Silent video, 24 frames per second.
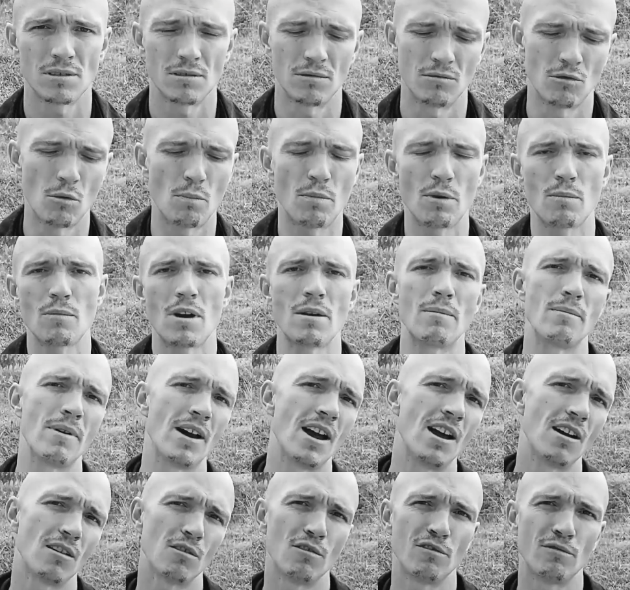ripping my
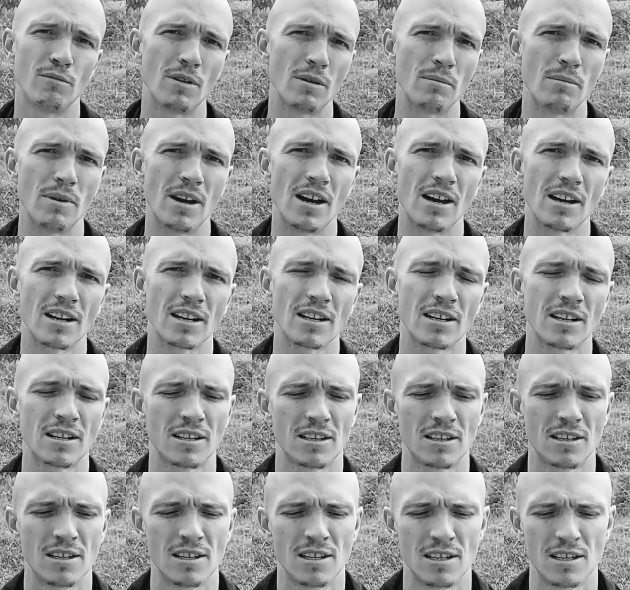bag off my back,
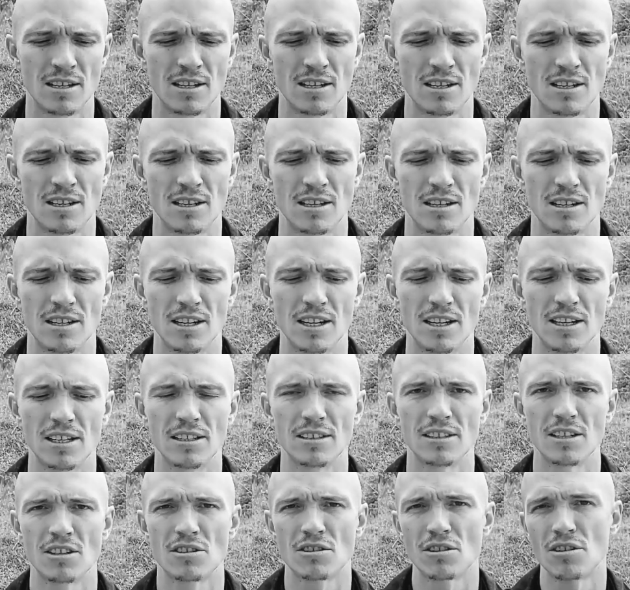and
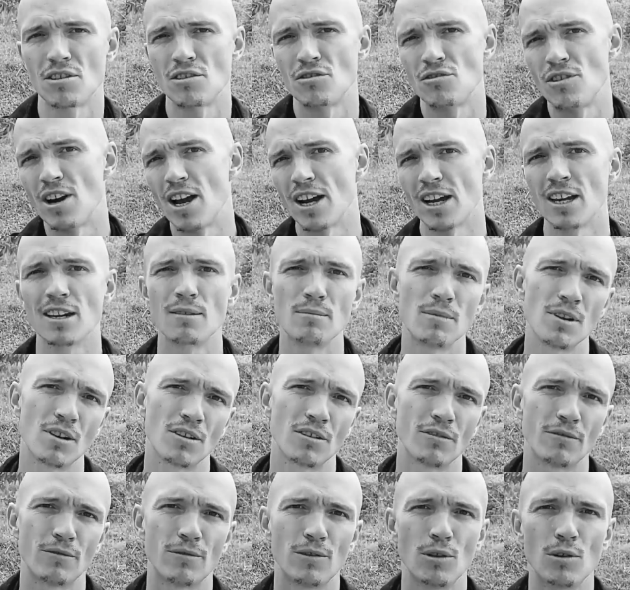they started dragging me on
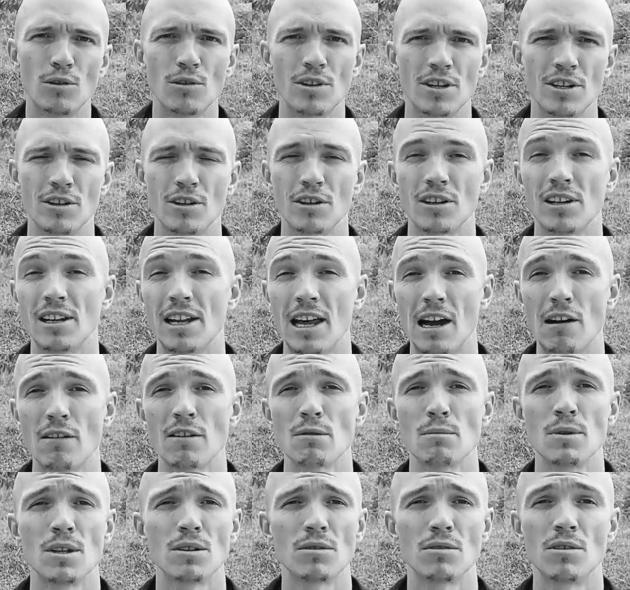the floor and not allowing
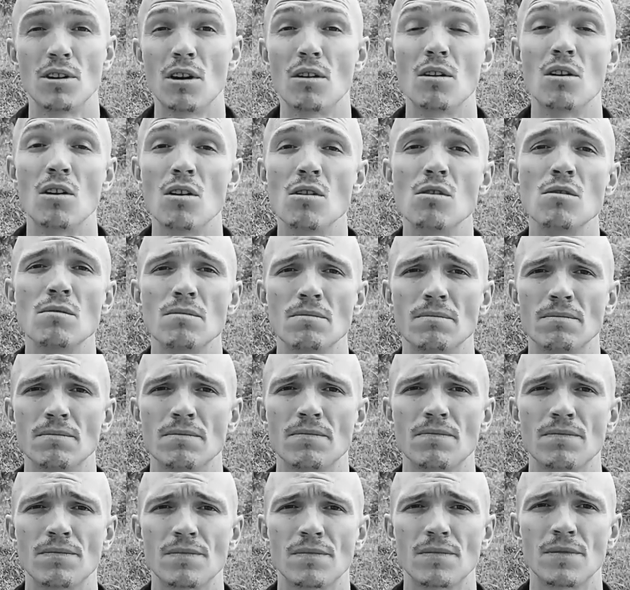me to go home.
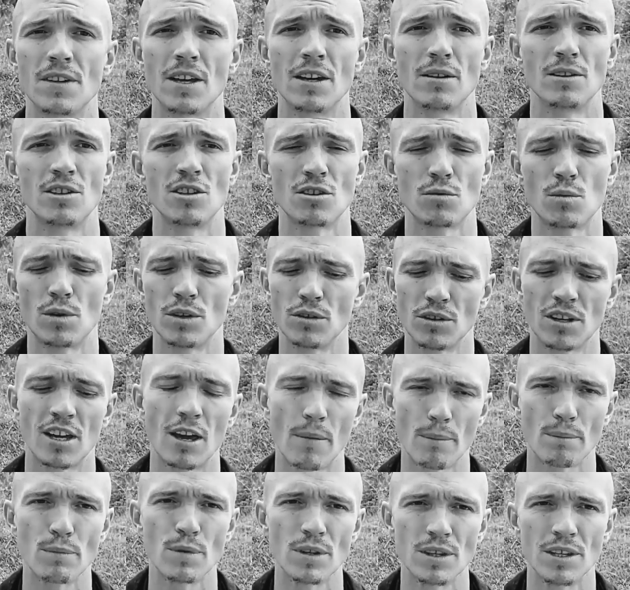They just wanted to
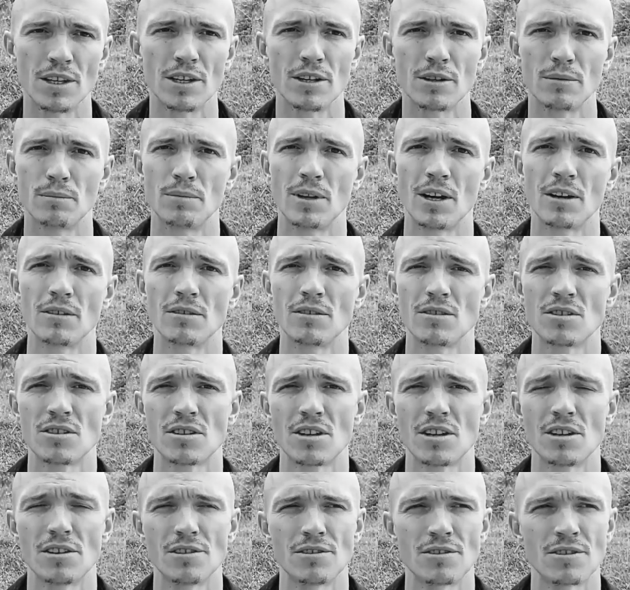keep me there down the
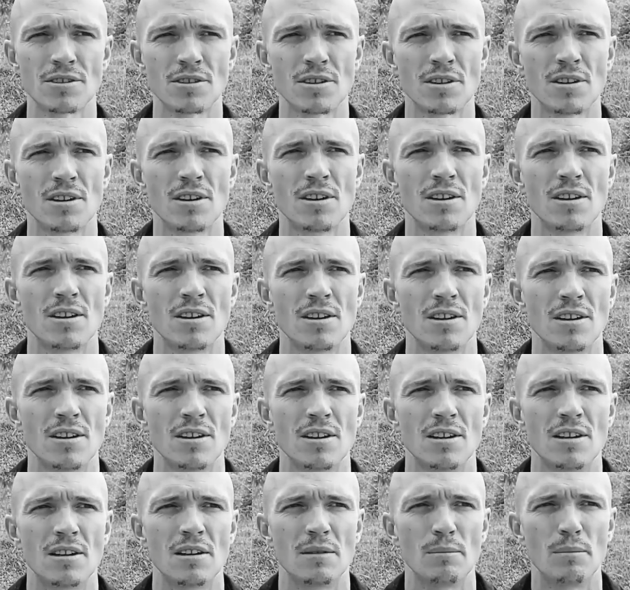stairs.
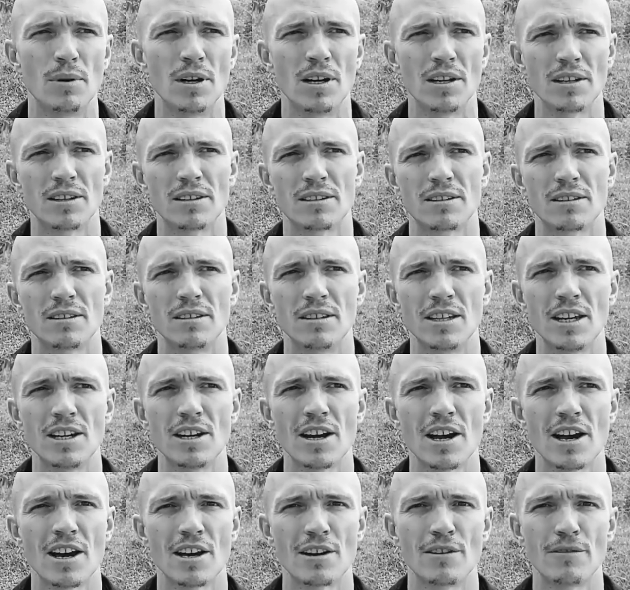But then I
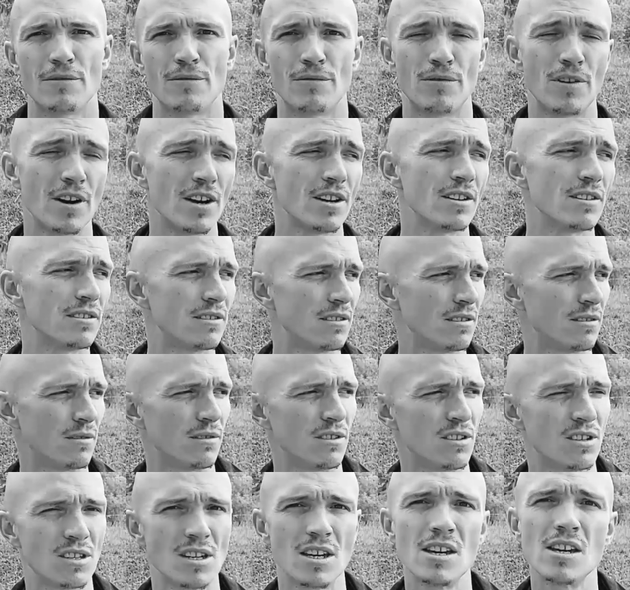had a friend
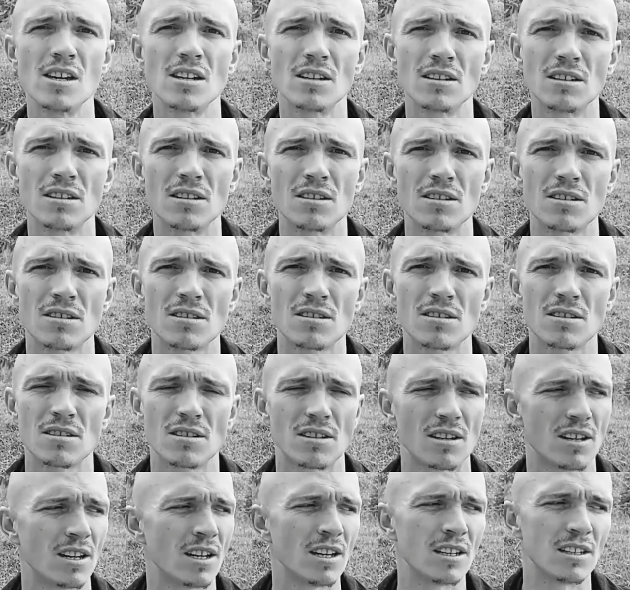seeing this,
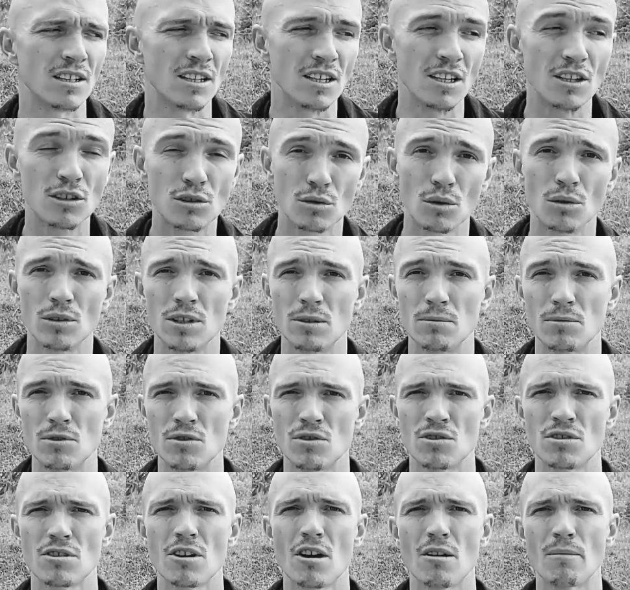and he told them to
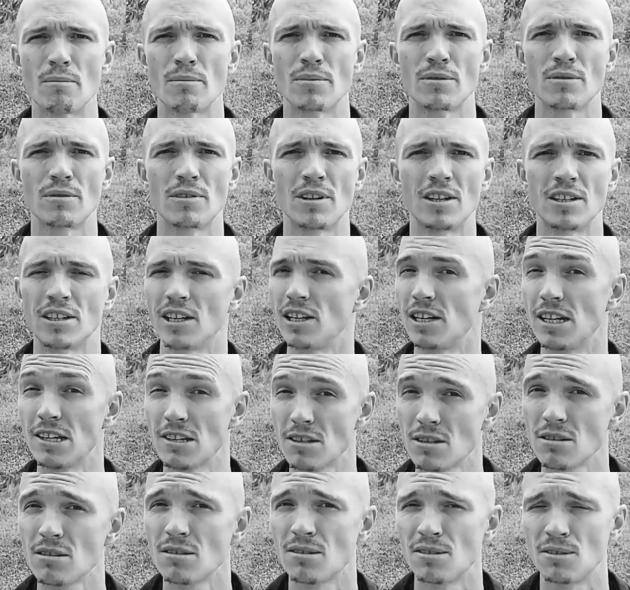stop, and they
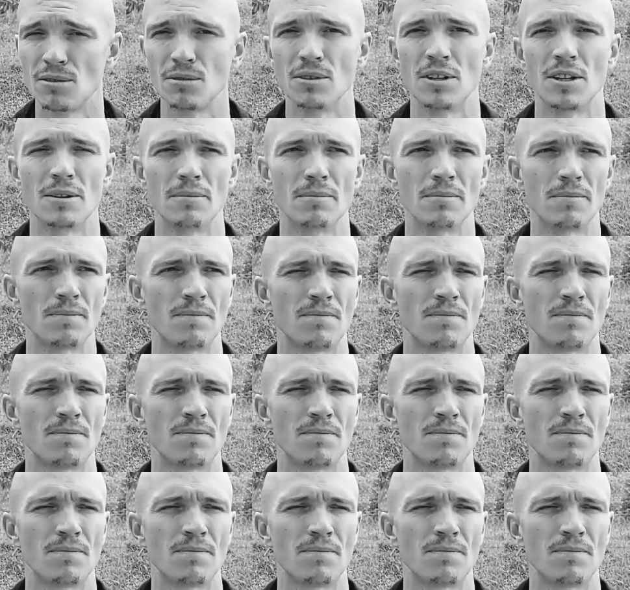listened to him.